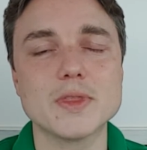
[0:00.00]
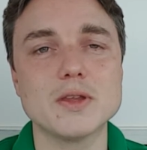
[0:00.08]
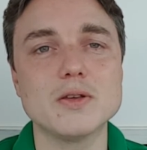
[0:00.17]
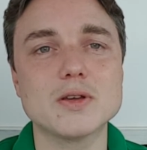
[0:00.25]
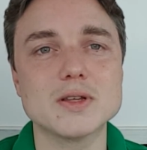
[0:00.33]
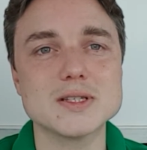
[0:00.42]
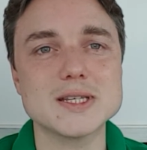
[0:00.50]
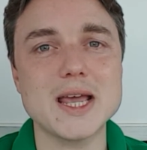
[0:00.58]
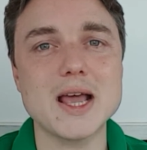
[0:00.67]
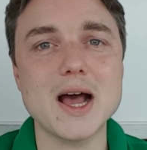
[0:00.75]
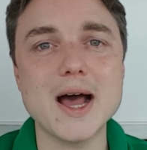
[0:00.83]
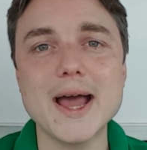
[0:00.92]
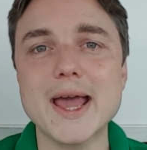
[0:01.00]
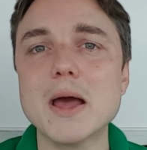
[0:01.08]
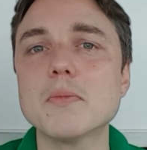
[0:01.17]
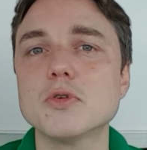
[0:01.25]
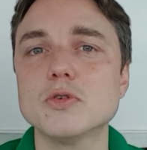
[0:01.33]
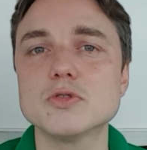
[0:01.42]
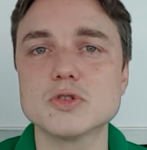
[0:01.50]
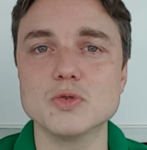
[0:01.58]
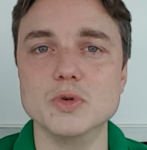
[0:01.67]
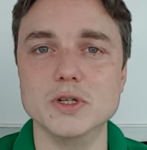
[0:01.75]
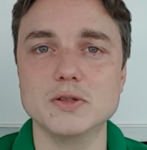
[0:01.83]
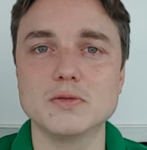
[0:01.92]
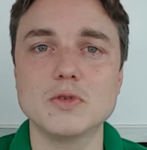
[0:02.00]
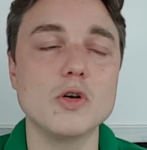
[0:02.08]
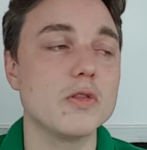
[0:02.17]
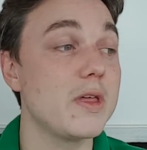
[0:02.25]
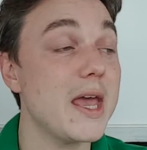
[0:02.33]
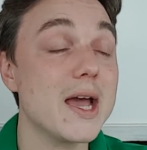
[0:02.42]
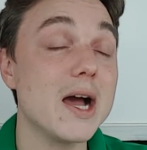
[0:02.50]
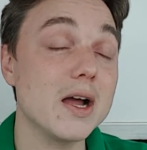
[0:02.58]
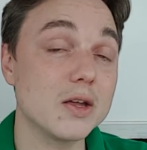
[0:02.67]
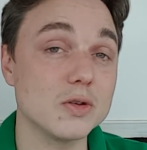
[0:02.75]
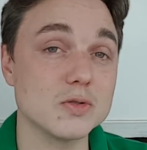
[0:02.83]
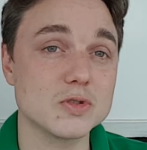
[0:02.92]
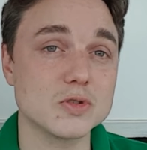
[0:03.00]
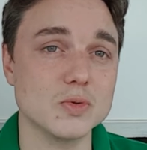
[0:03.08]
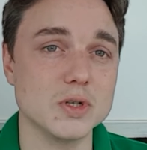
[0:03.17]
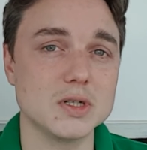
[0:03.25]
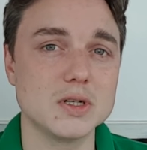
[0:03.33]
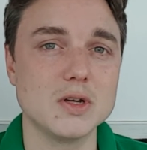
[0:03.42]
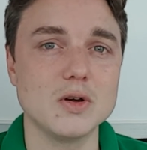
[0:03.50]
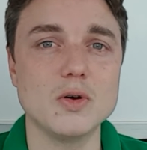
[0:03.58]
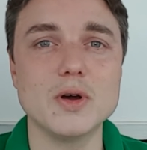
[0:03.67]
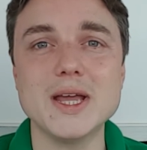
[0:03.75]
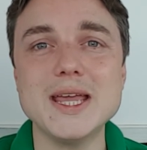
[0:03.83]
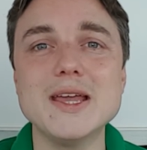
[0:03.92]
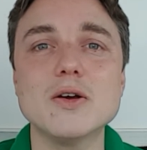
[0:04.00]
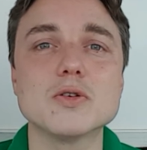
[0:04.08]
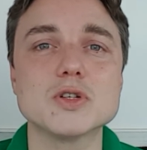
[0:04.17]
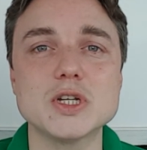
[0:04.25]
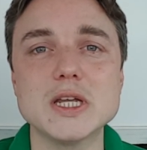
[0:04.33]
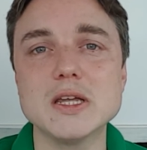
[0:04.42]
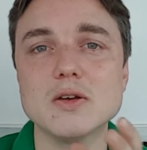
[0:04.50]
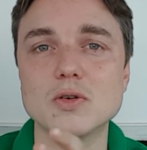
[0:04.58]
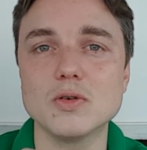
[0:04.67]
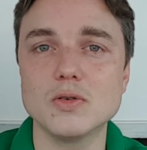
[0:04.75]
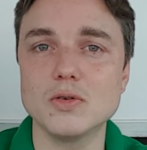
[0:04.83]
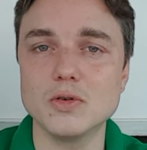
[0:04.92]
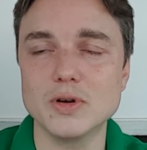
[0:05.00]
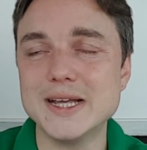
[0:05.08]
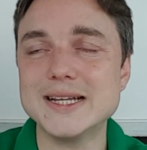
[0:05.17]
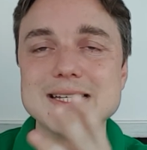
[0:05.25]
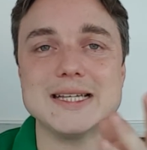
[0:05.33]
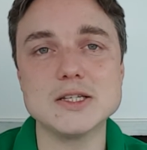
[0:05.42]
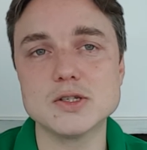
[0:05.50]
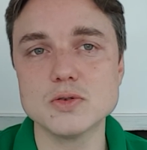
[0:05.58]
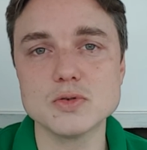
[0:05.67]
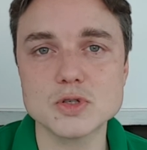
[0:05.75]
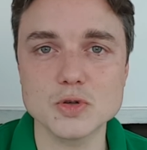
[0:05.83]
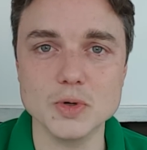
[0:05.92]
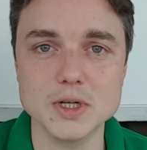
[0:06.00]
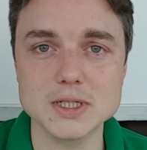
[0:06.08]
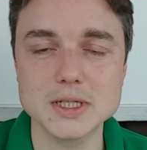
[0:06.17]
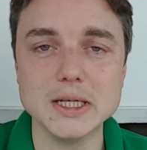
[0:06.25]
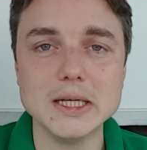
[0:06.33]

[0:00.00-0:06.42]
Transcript: you can say, I am used to it, or they are used to it, or he or she or it is used to it.